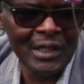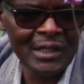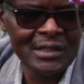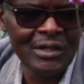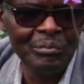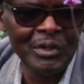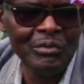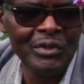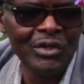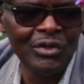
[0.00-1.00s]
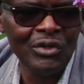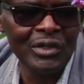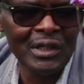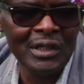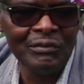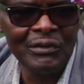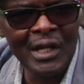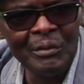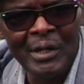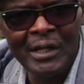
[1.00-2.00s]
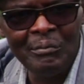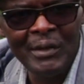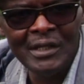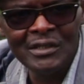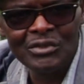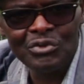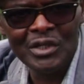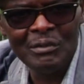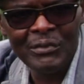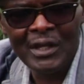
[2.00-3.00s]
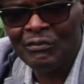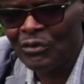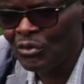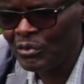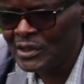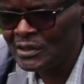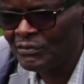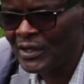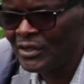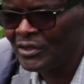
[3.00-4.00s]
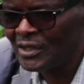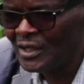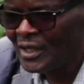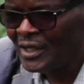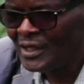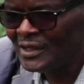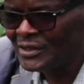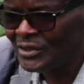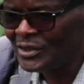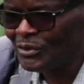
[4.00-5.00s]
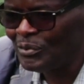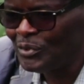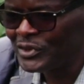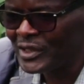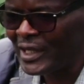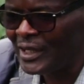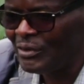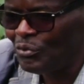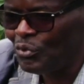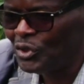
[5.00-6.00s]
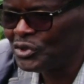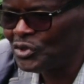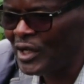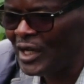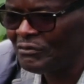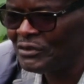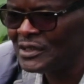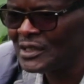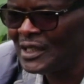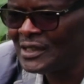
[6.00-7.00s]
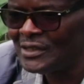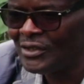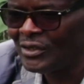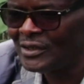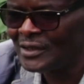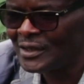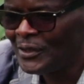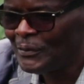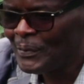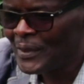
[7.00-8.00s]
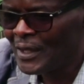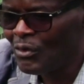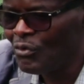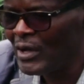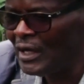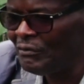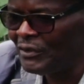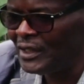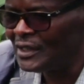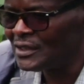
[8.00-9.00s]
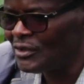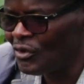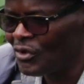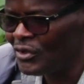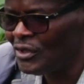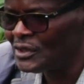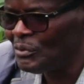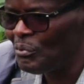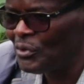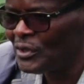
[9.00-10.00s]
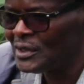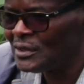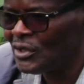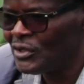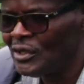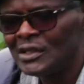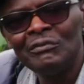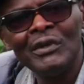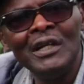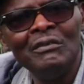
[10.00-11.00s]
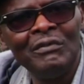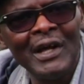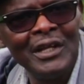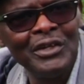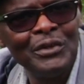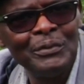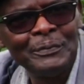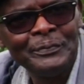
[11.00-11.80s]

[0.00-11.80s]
It's not been recorded, if you like, by the mainstream. They've always found it's almost like what you have to say is not relevant or not important or not of any value.